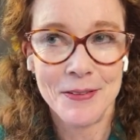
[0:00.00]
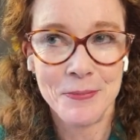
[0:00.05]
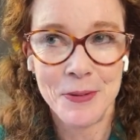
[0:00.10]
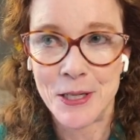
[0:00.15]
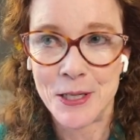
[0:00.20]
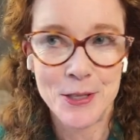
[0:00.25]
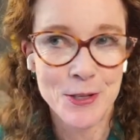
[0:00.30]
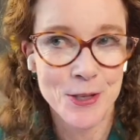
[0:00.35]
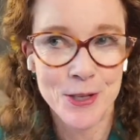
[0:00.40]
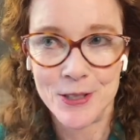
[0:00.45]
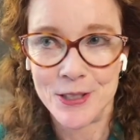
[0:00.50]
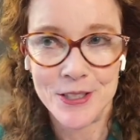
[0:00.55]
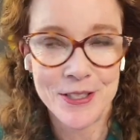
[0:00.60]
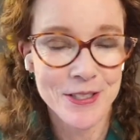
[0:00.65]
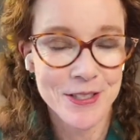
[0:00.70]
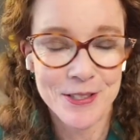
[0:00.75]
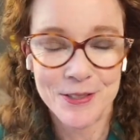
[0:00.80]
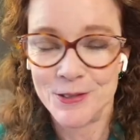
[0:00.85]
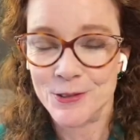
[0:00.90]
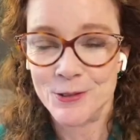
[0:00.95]
Because
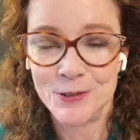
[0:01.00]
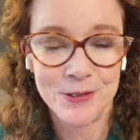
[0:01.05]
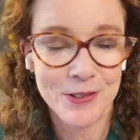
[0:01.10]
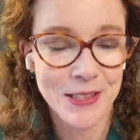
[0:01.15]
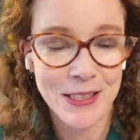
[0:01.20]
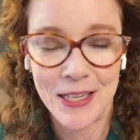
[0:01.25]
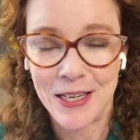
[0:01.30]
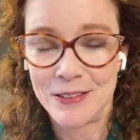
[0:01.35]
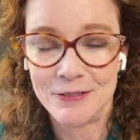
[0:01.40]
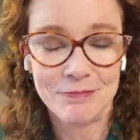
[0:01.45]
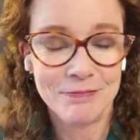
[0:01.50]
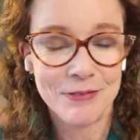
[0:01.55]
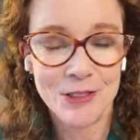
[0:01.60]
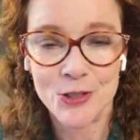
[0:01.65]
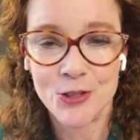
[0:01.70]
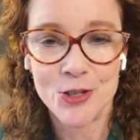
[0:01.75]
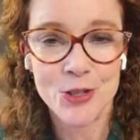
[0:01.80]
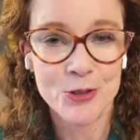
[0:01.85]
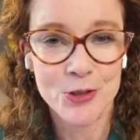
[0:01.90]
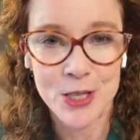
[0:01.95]
there's
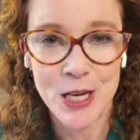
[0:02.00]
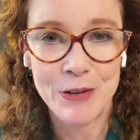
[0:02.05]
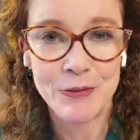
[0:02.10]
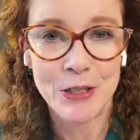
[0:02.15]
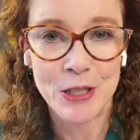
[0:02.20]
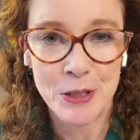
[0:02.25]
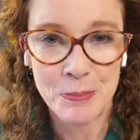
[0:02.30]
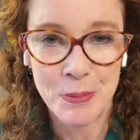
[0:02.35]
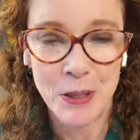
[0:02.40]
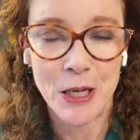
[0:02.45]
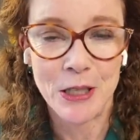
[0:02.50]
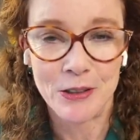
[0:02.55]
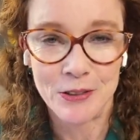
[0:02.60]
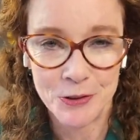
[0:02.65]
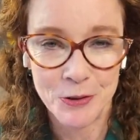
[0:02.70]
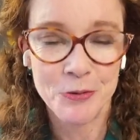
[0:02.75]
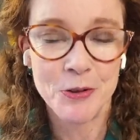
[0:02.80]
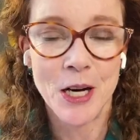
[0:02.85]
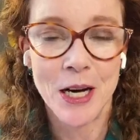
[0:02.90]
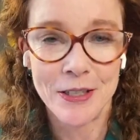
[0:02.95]
no saving the bottle.
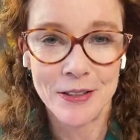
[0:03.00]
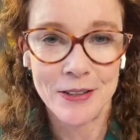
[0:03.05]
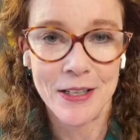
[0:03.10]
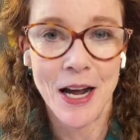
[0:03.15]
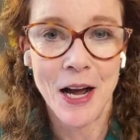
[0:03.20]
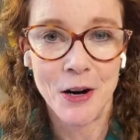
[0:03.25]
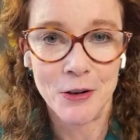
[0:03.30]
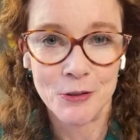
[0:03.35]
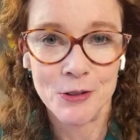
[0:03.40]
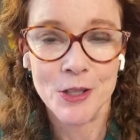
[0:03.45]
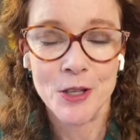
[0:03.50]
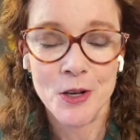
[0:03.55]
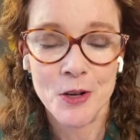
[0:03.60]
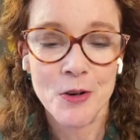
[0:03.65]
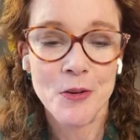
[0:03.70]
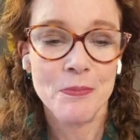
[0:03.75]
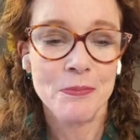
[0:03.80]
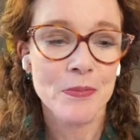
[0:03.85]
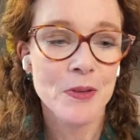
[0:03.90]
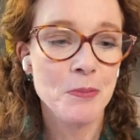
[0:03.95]
You've got to now
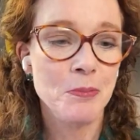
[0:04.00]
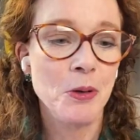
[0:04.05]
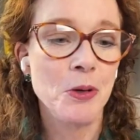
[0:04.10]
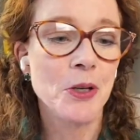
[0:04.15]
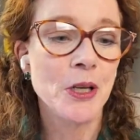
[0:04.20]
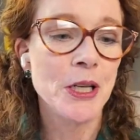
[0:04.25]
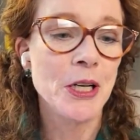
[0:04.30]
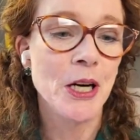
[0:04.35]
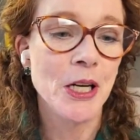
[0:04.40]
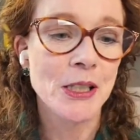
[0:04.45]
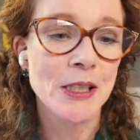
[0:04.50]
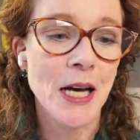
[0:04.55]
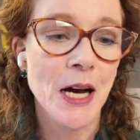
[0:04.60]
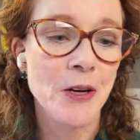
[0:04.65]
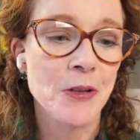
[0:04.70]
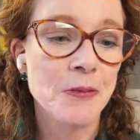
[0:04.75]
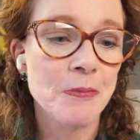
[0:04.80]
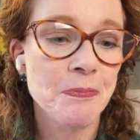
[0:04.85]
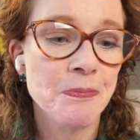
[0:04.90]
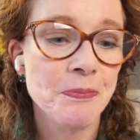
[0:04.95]
pour it all
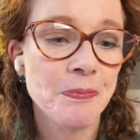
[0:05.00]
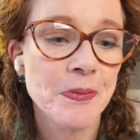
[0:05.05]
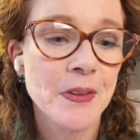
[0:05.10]
out.